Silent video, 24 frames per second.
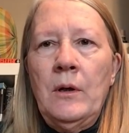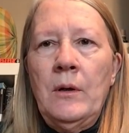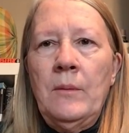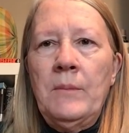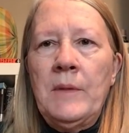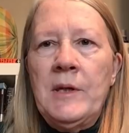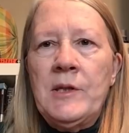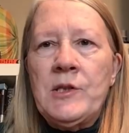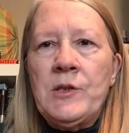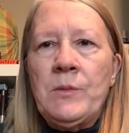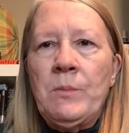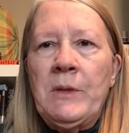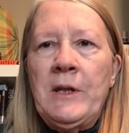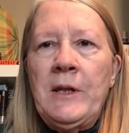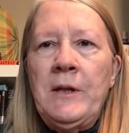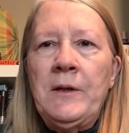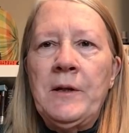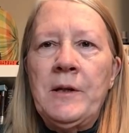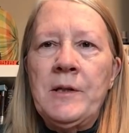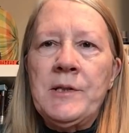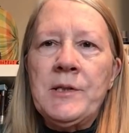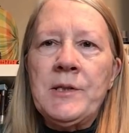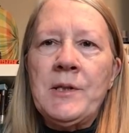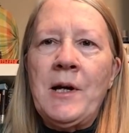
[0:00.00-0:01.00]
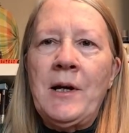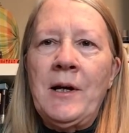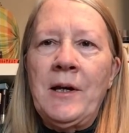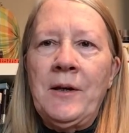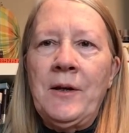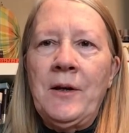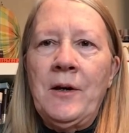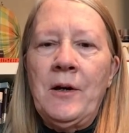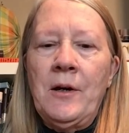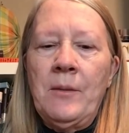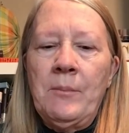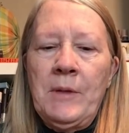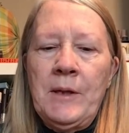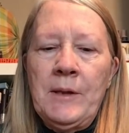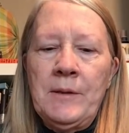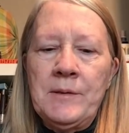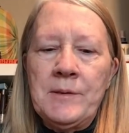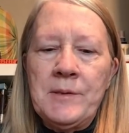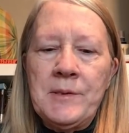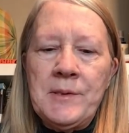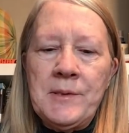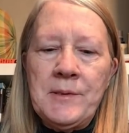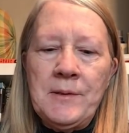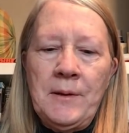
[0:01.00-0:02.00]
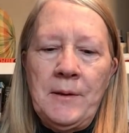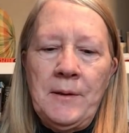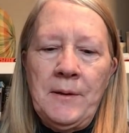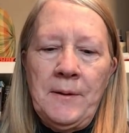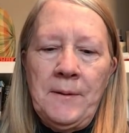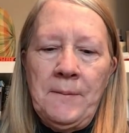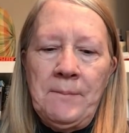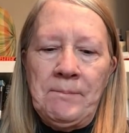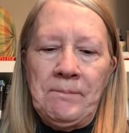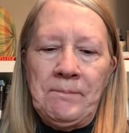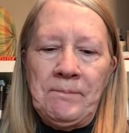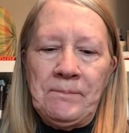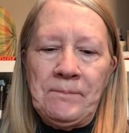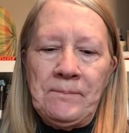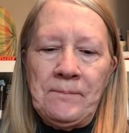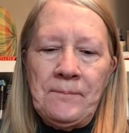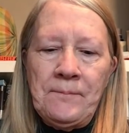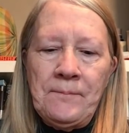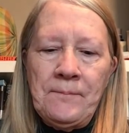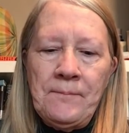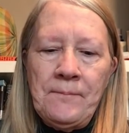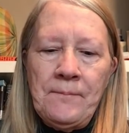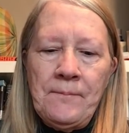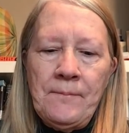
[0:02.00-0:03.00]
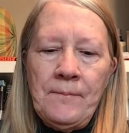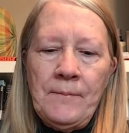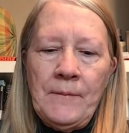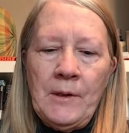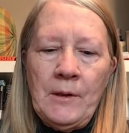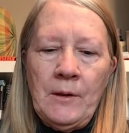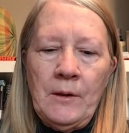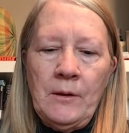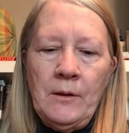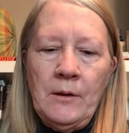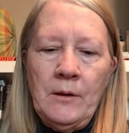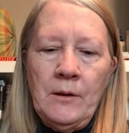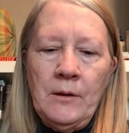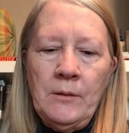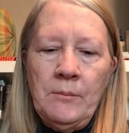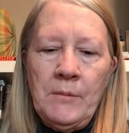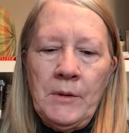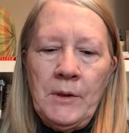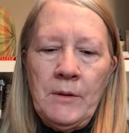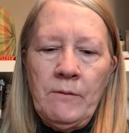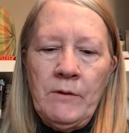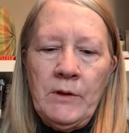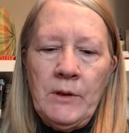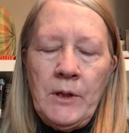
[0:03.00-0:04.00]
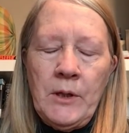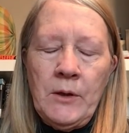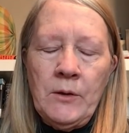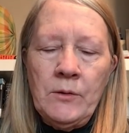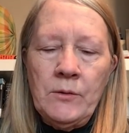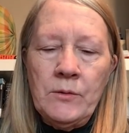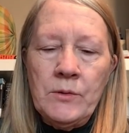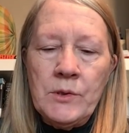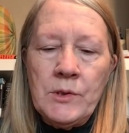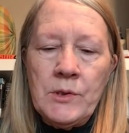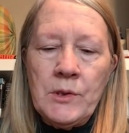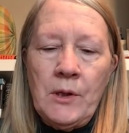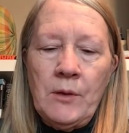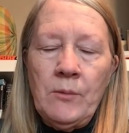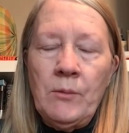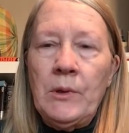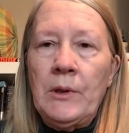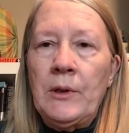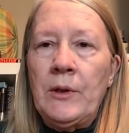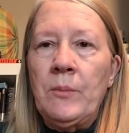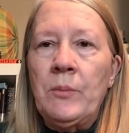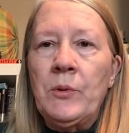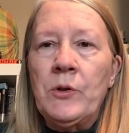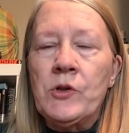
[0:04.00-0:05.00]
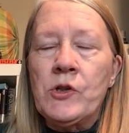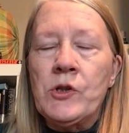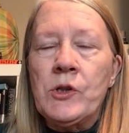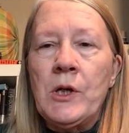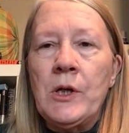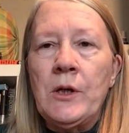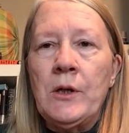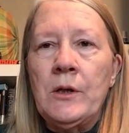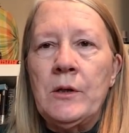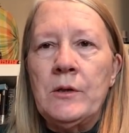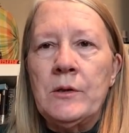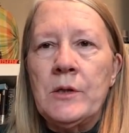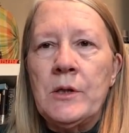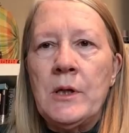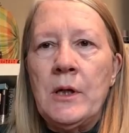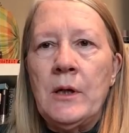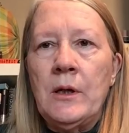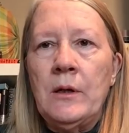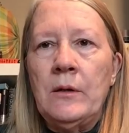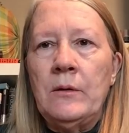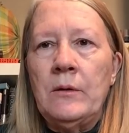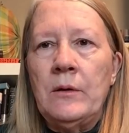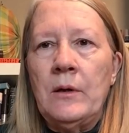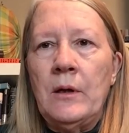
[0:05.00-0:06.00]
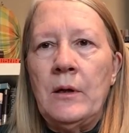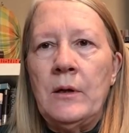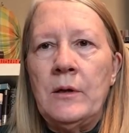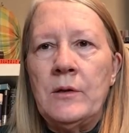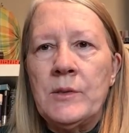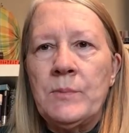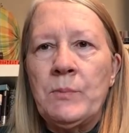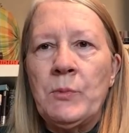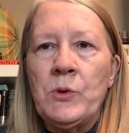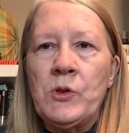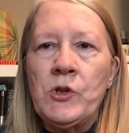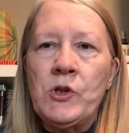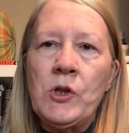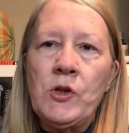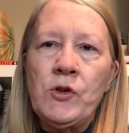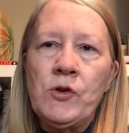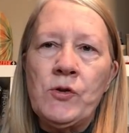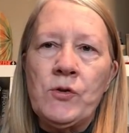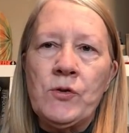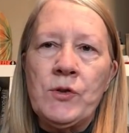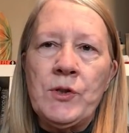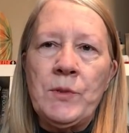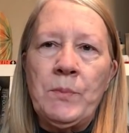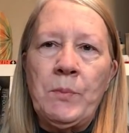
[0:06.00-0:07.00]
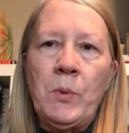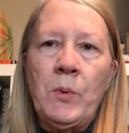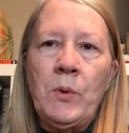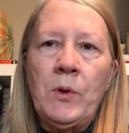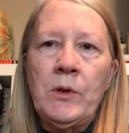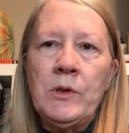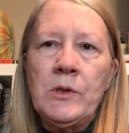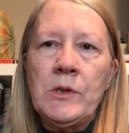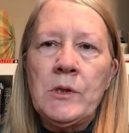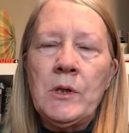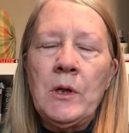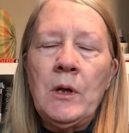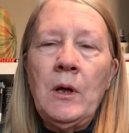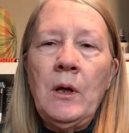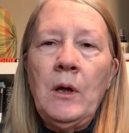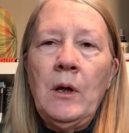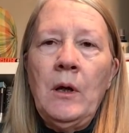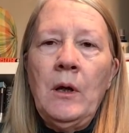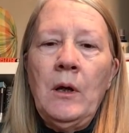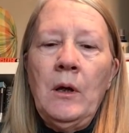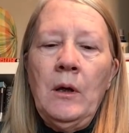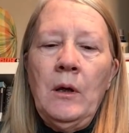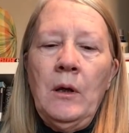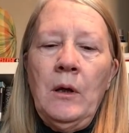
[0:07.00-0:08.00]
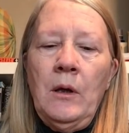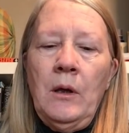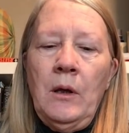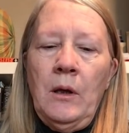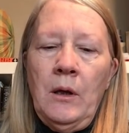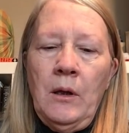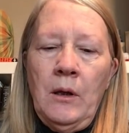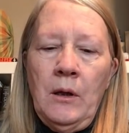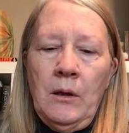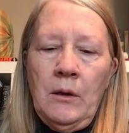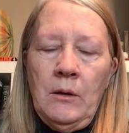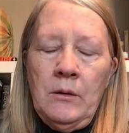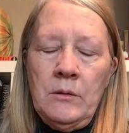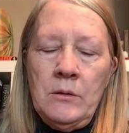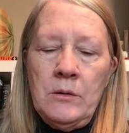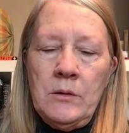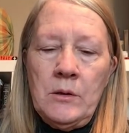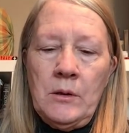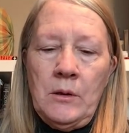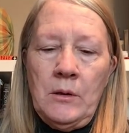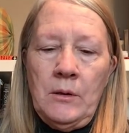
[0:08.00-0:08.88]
make so many nice, kind comments on my videos. I really appreciate it, and I appreciate your support, and